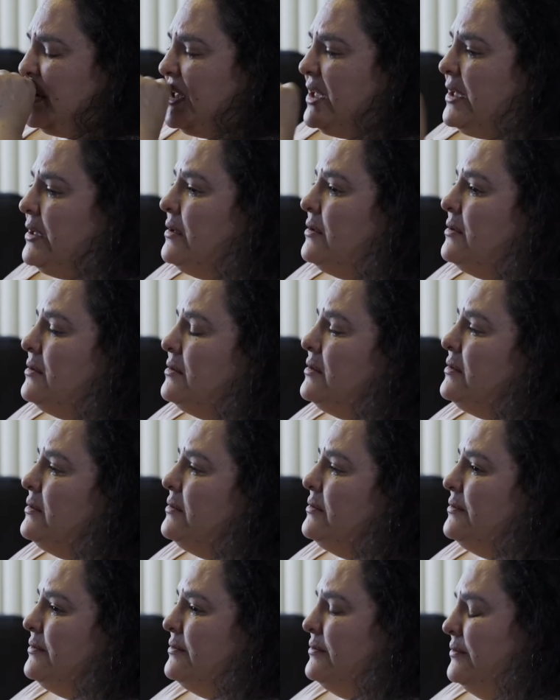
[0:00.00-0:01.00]
killed
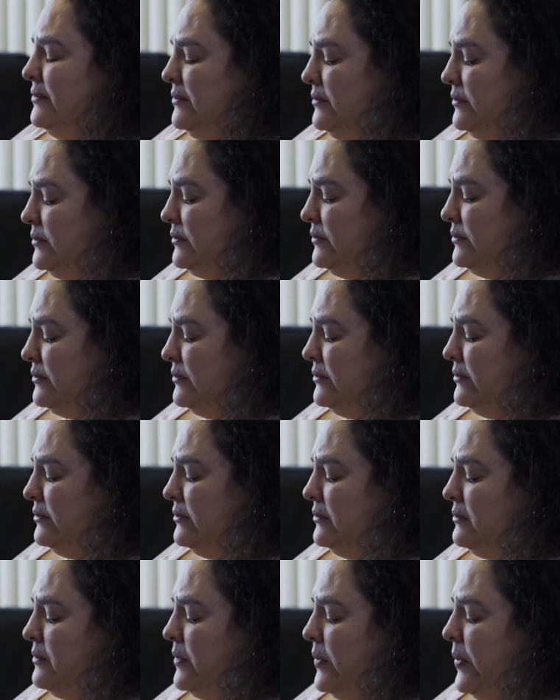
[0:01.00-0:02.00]

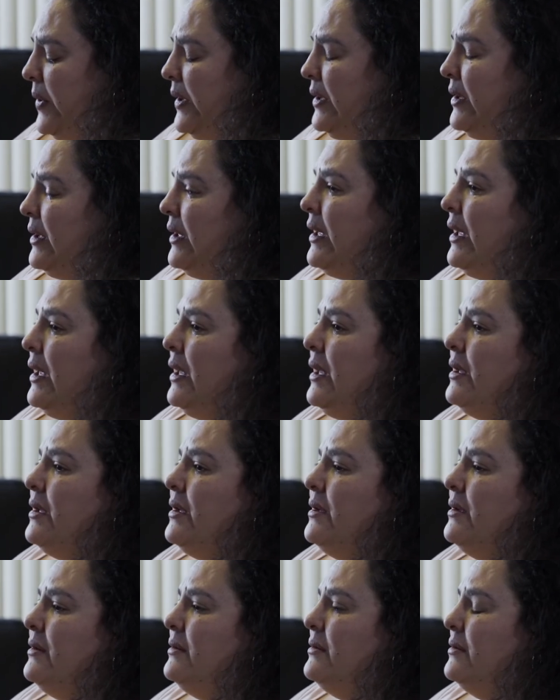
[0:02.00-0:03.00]
by a
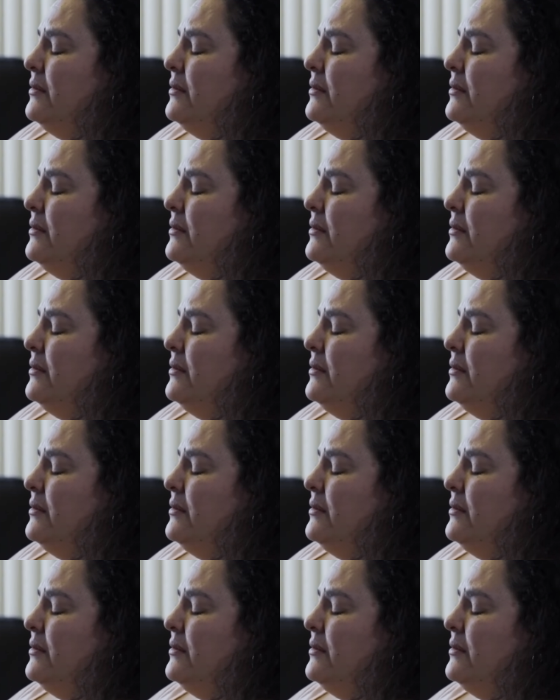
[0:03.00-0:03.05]
gang